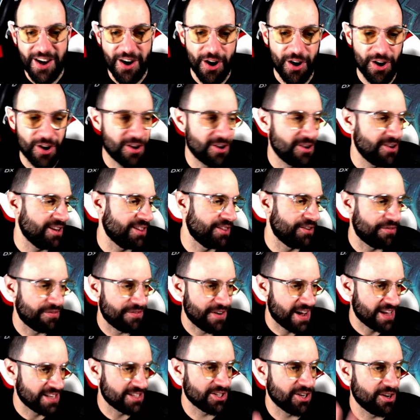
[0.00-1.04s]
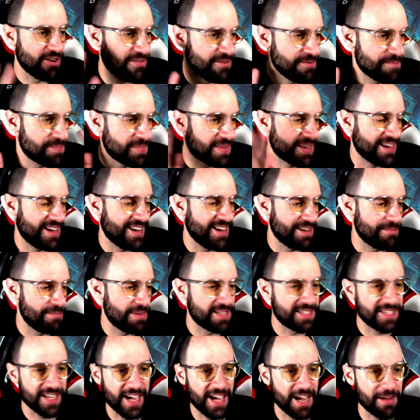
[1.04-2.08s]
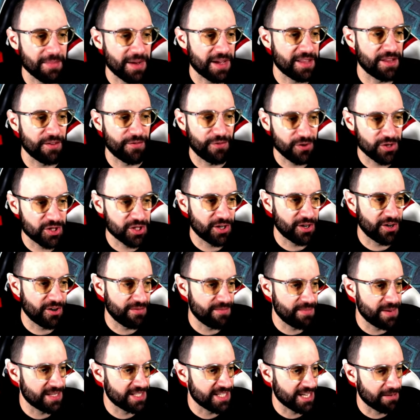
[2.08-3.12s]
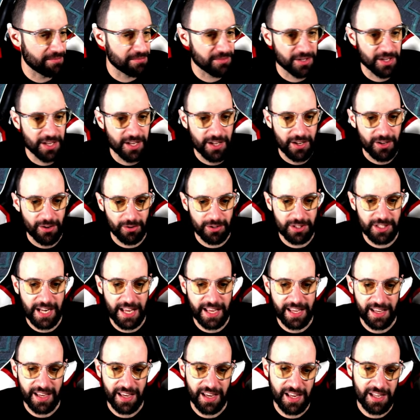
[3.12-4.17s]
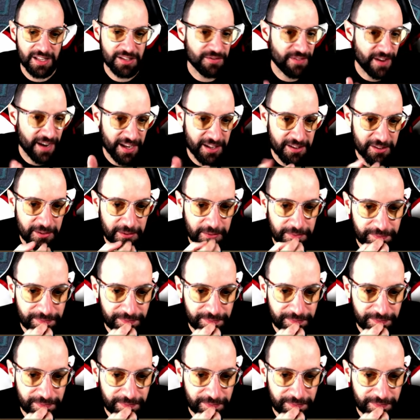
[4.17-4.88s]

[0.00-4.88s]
or the fans of Uh, Big Time and the future of Big Time looks like it's fine.